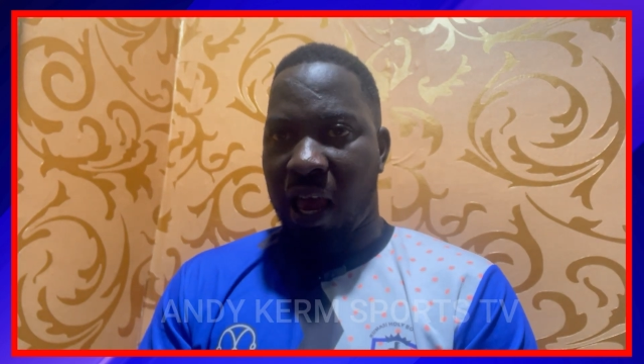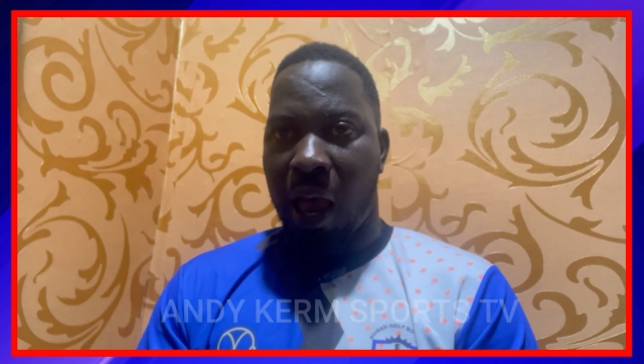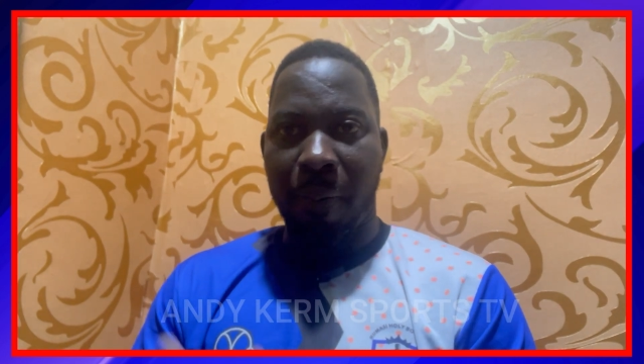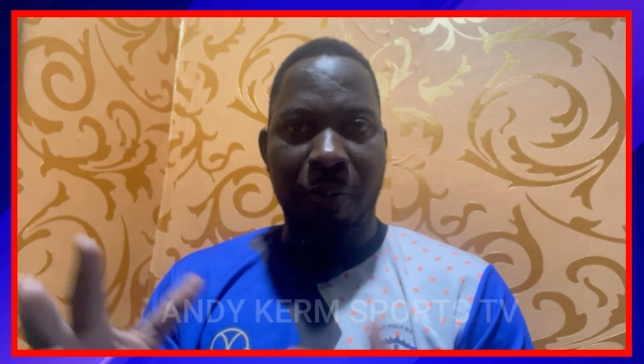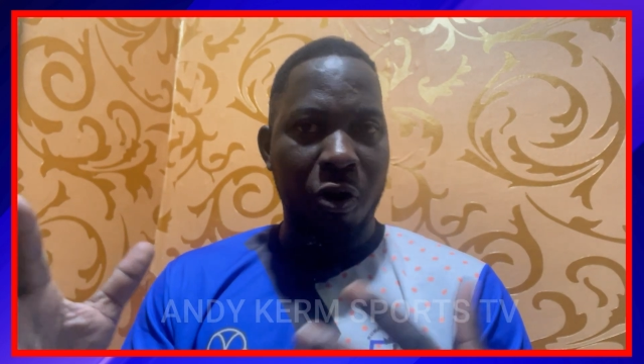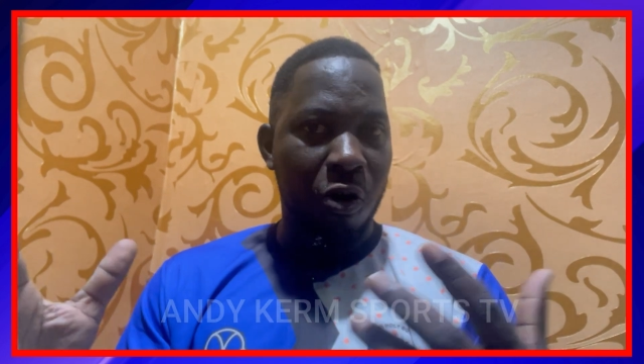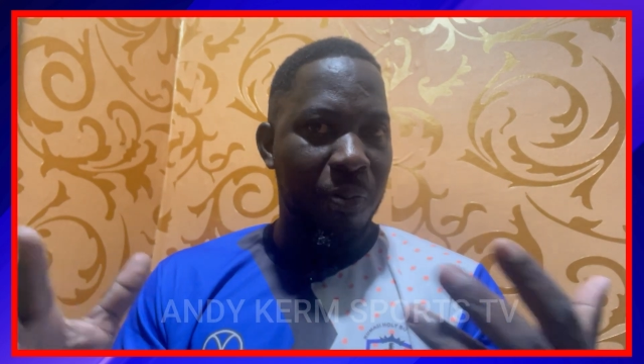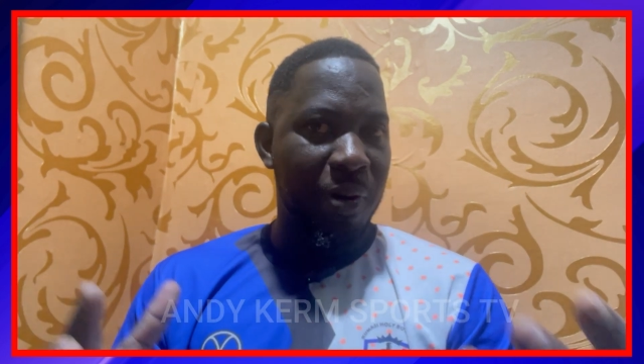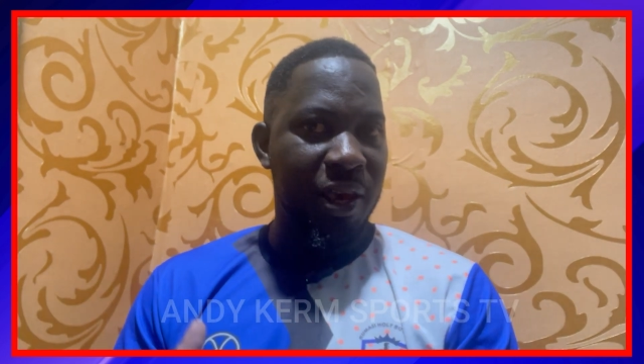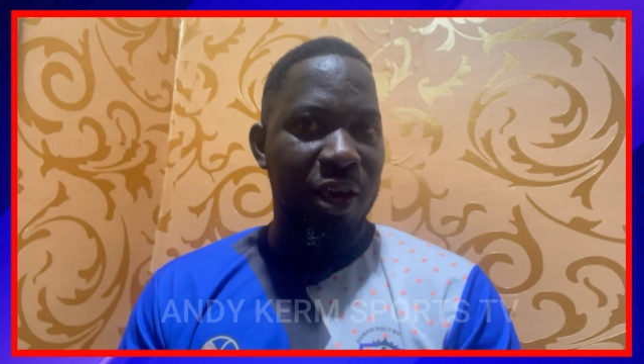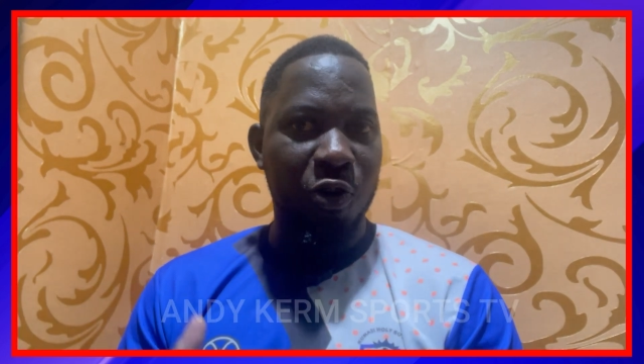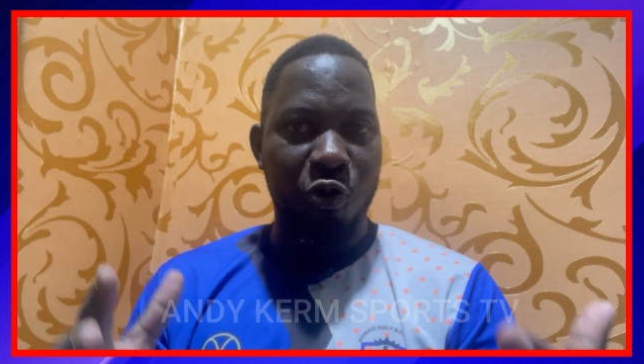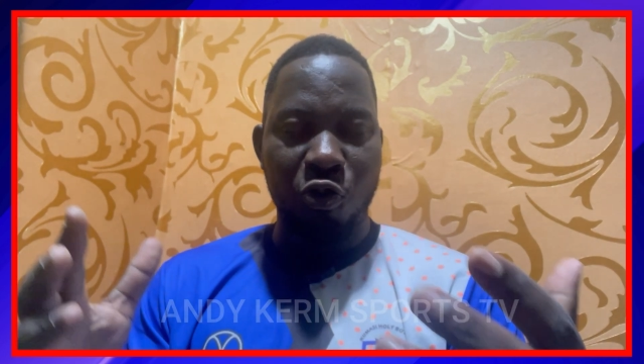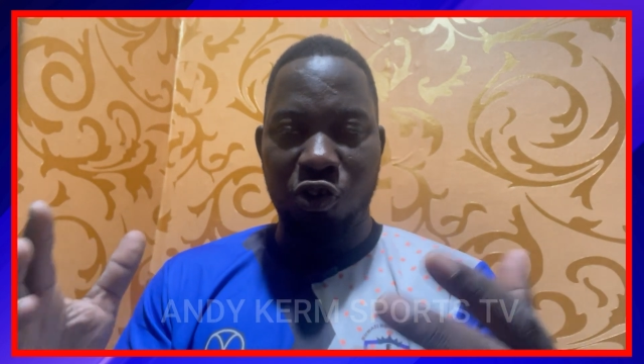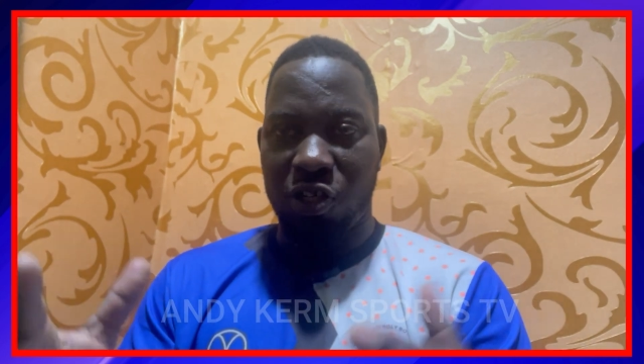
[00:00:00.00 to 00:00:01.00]
Abra obey
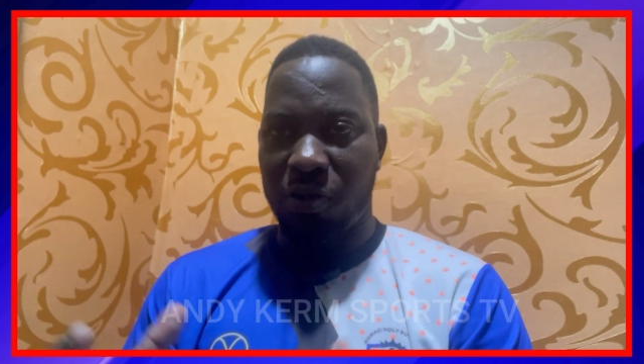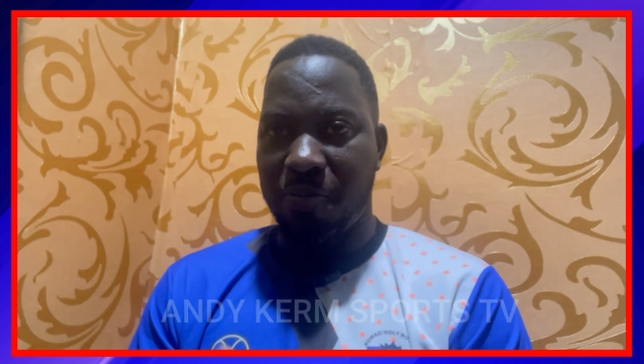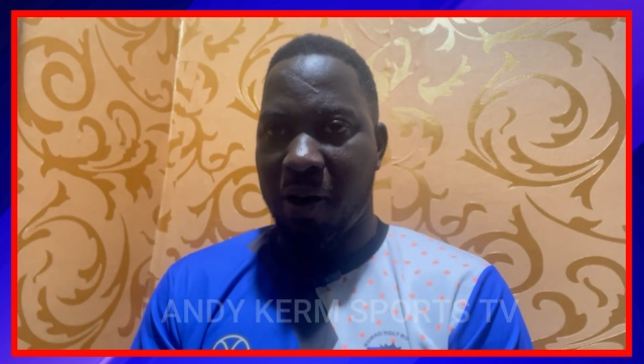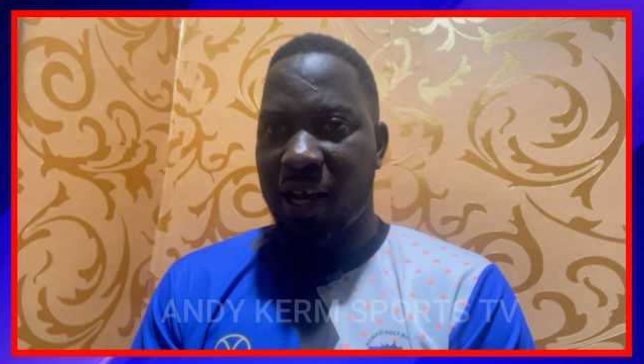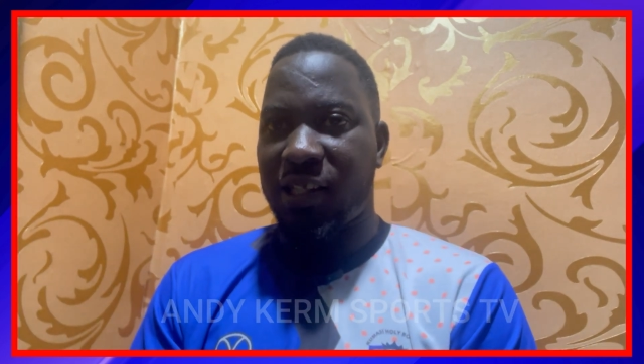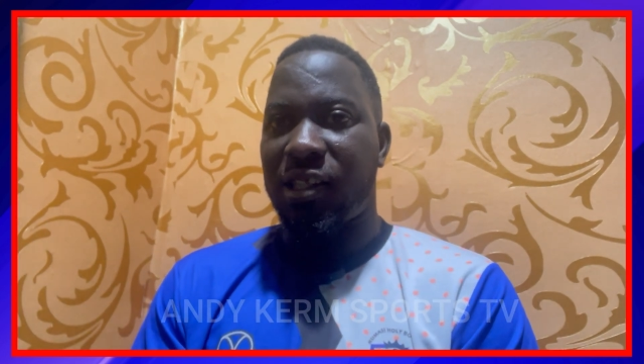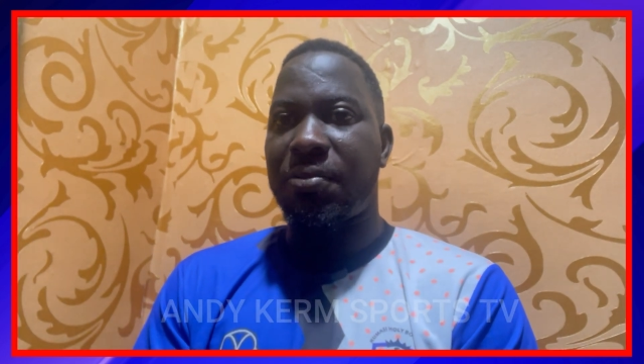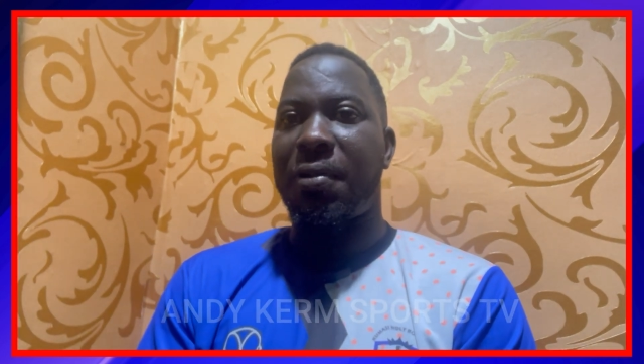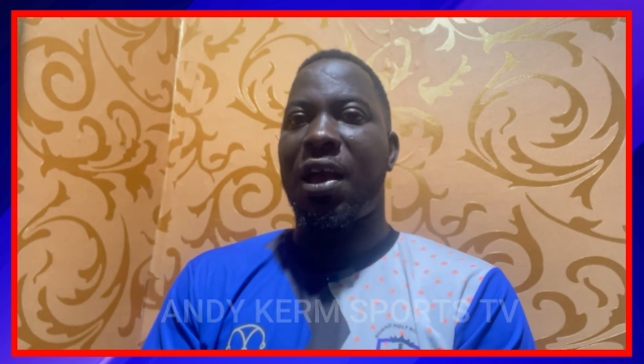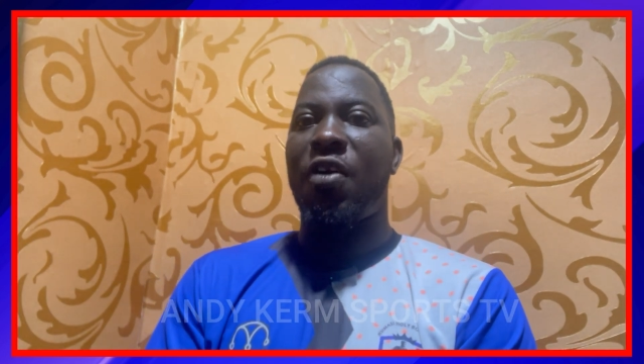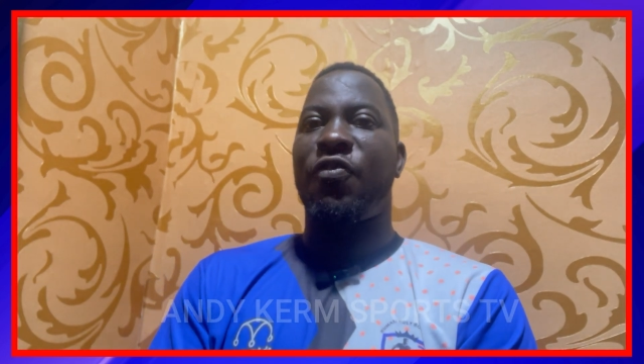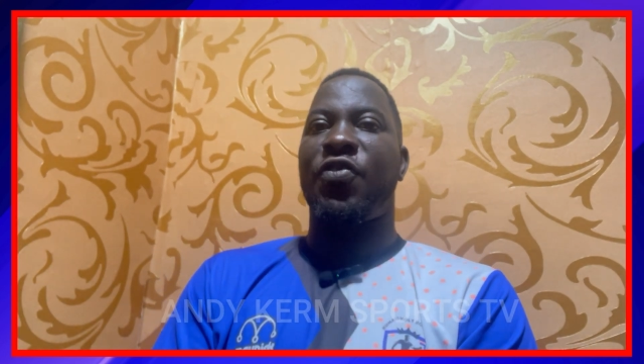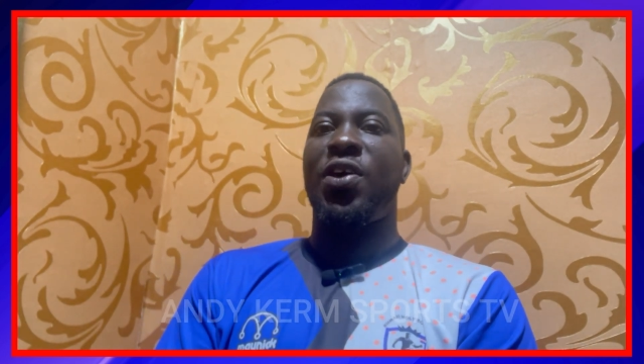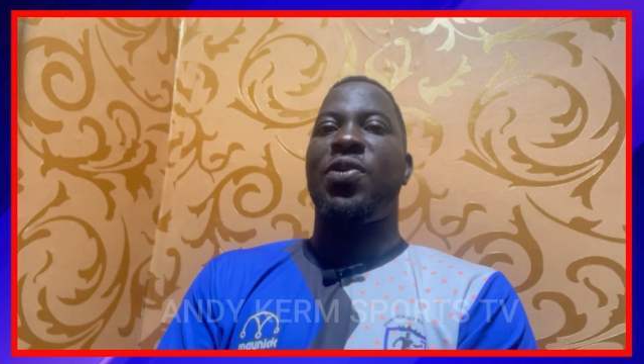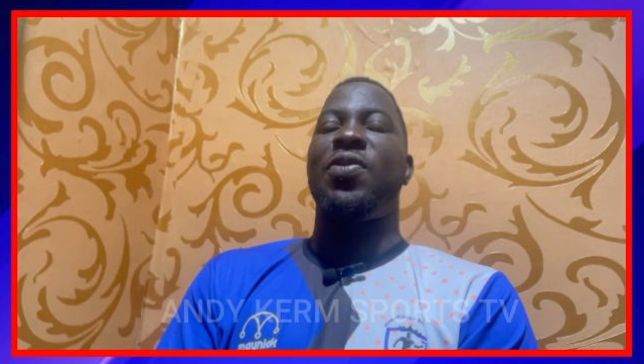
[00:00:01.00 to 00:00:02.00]
a coach by team my
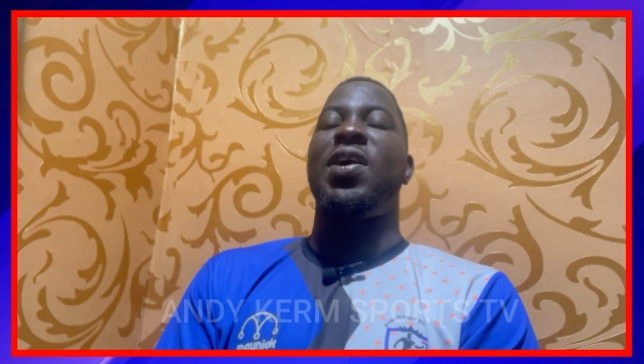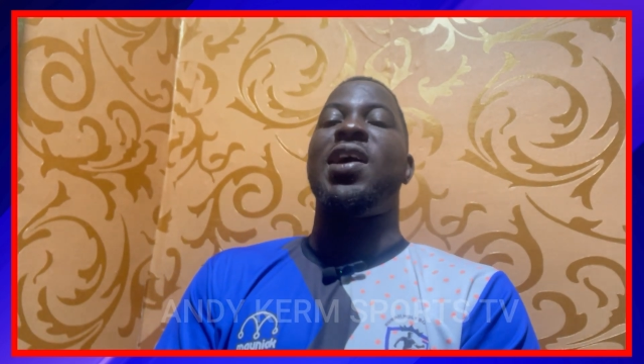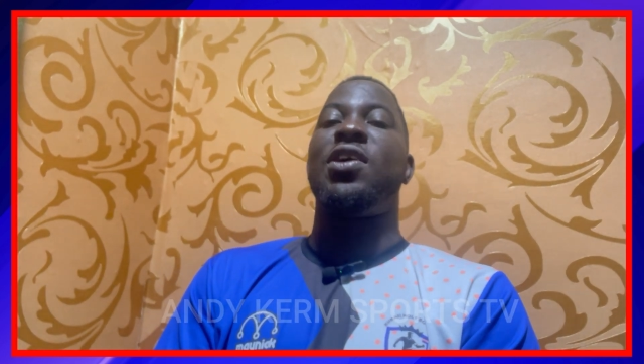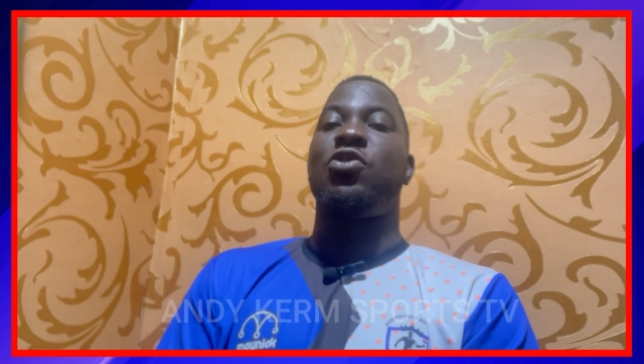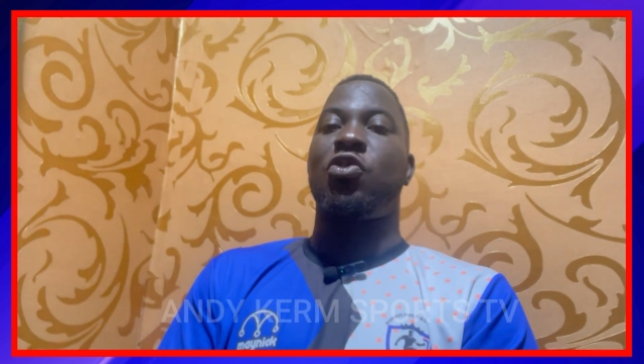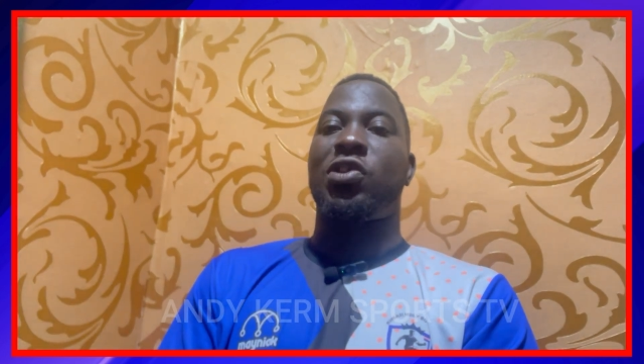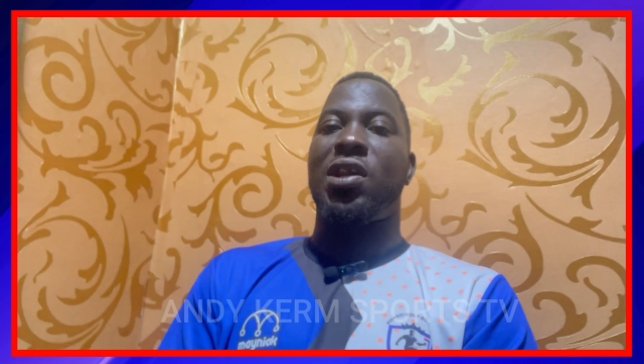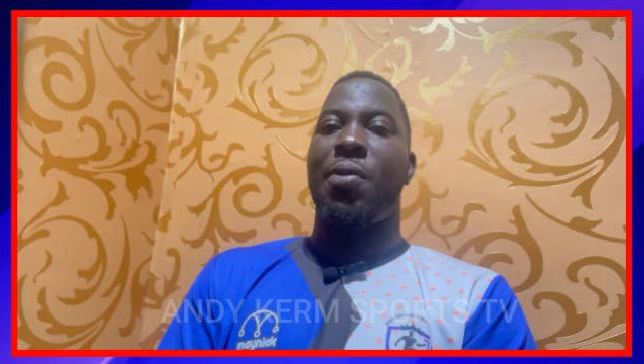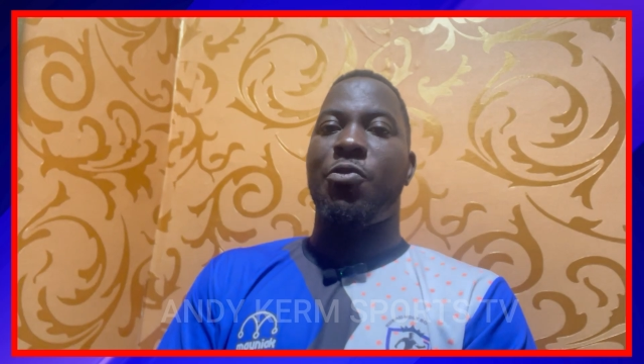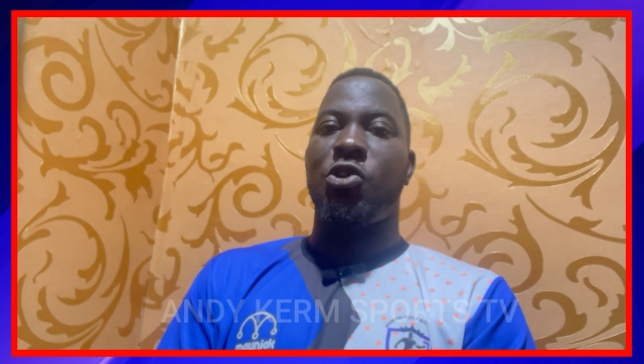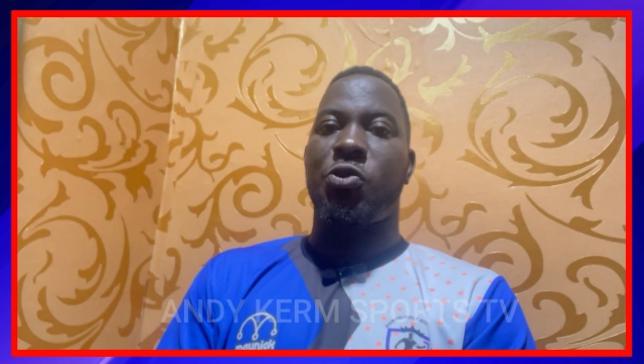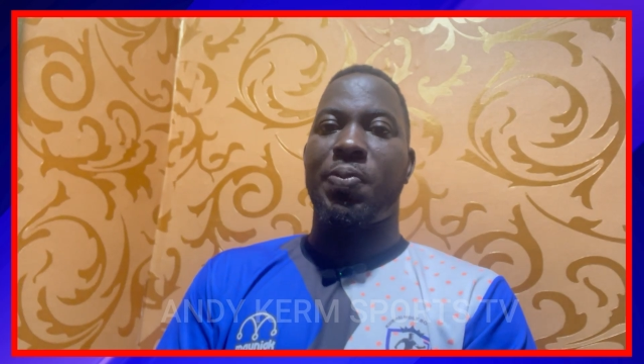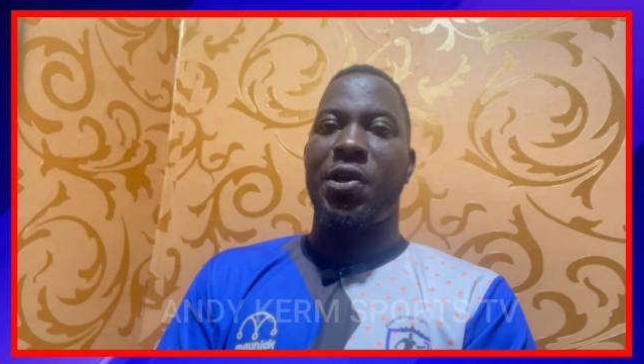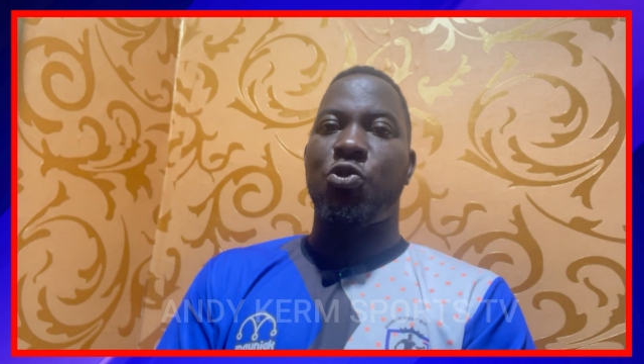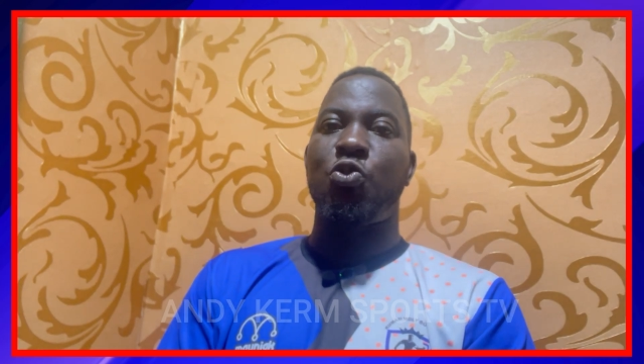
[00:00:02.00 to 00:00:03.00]
friend Tottenham Hotspur.